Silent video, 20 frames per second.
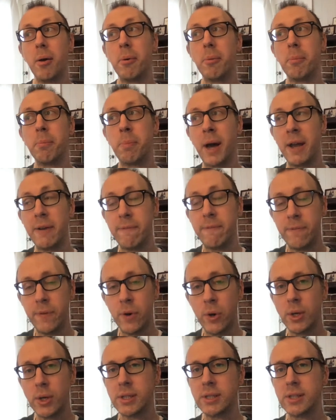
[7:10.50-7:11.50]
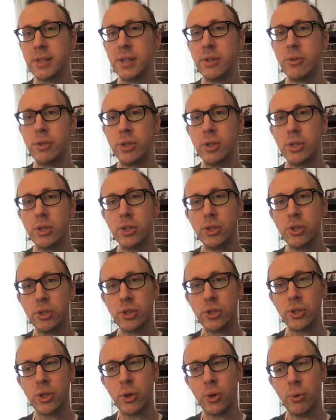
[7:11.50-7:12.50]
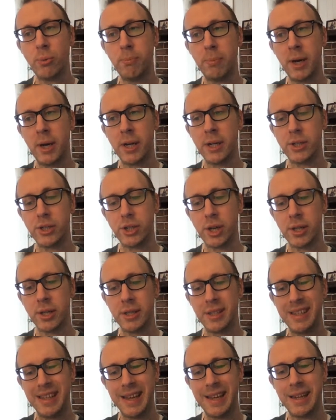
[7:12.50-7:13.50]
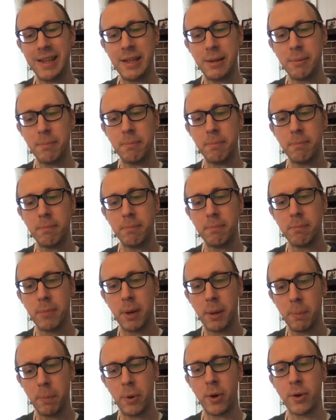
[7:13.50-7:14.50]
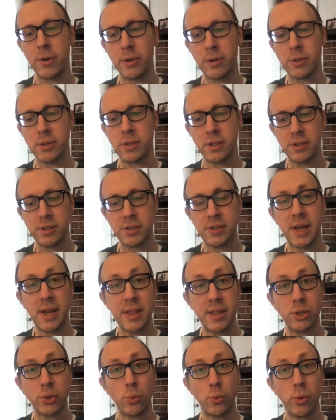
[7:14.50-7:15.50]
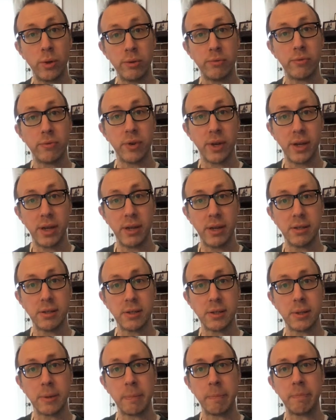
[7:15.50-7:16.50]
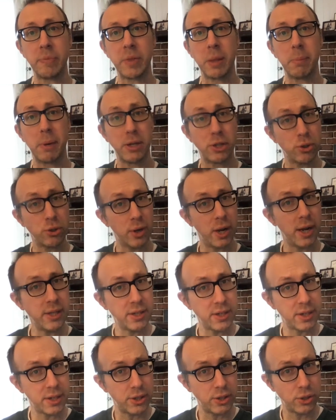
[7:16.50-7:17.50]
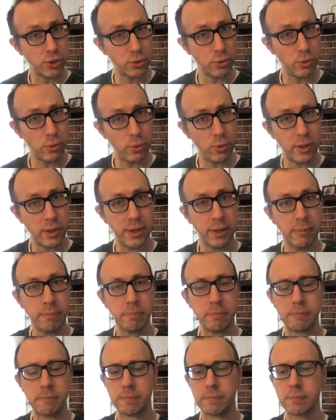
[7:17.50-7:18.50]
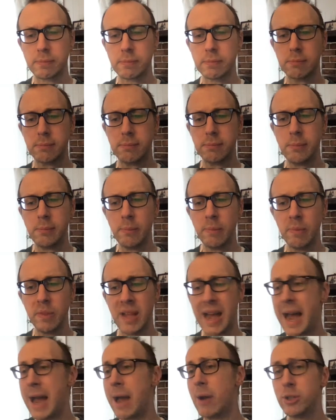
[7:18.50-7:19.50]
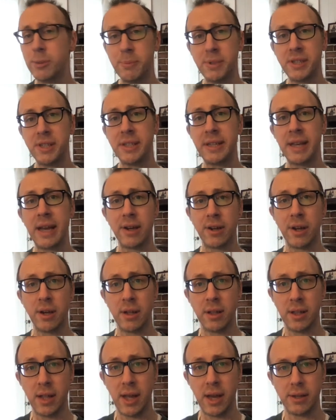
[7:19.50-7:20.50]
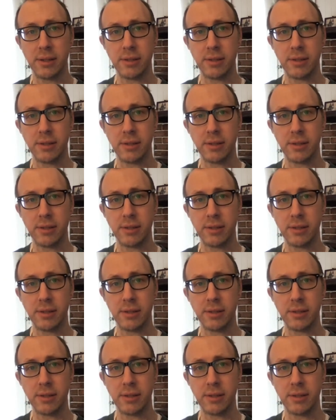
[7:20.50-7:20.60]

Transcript: by focusing so much on getting my partner to say this one phrase, by trying to control him, I was missing out on a lot.